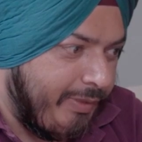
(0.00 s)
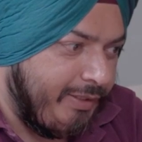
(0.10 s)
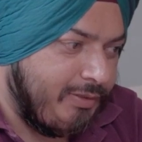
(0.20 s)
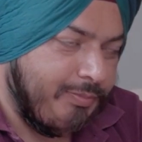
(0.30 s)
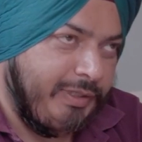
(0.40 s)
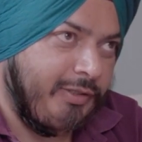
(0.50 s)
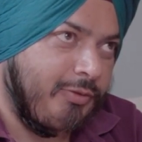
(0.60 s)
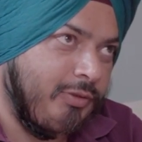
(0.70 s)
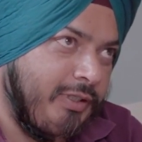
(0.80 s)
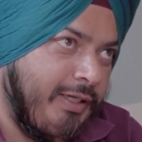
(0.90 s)
That brings
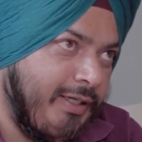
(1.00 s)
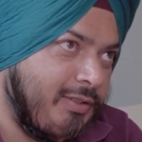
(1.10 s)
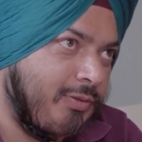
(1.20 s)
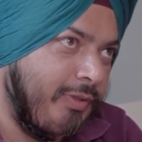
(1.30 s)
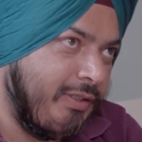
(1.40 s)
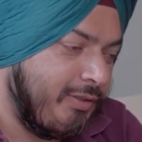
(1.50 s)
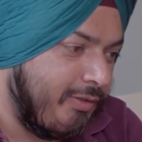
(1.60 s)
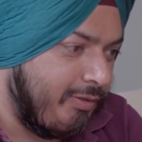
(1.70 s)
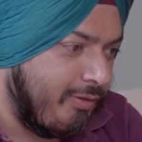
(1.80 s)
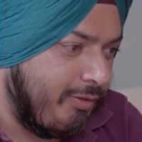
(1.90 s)
me to the next
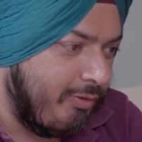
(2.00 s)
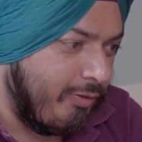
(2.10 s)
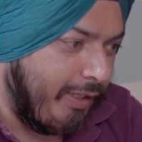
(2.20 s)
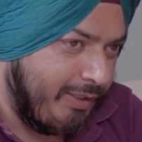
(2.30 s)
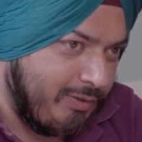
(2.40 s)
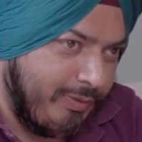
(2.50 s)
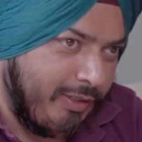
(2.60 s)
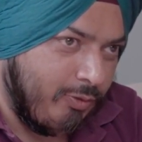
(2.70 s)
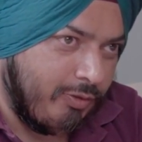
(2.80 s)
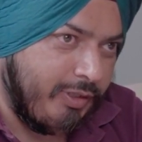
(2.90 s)
question. As
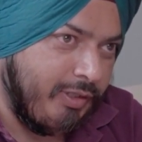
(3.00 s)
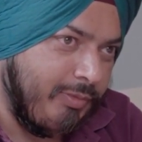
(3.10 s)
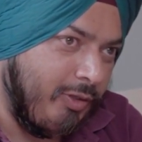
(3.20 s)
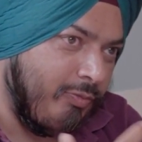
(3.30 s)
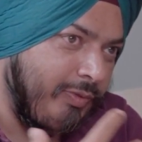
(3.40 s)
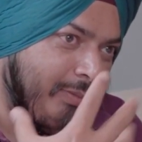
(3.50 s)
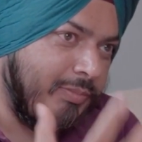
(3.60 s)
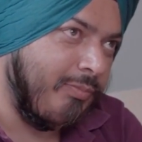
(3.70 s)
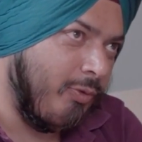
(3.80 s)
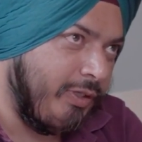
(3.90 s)
we are talking about, we
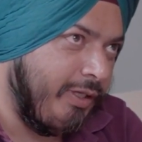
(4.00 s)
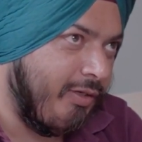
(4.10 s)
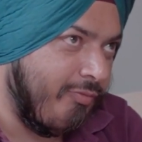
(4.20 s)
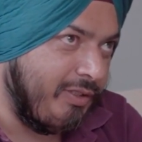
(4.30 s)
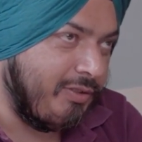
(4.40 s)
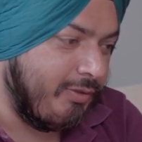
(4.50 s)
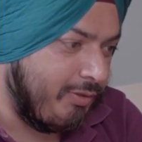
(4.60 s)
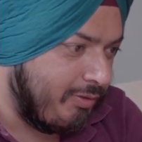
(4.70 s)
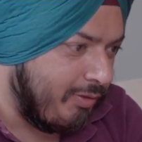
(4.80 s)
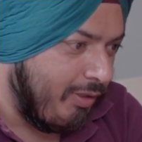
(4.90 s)
are promoting
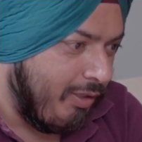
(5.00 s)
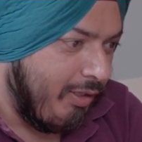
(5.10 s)
investors.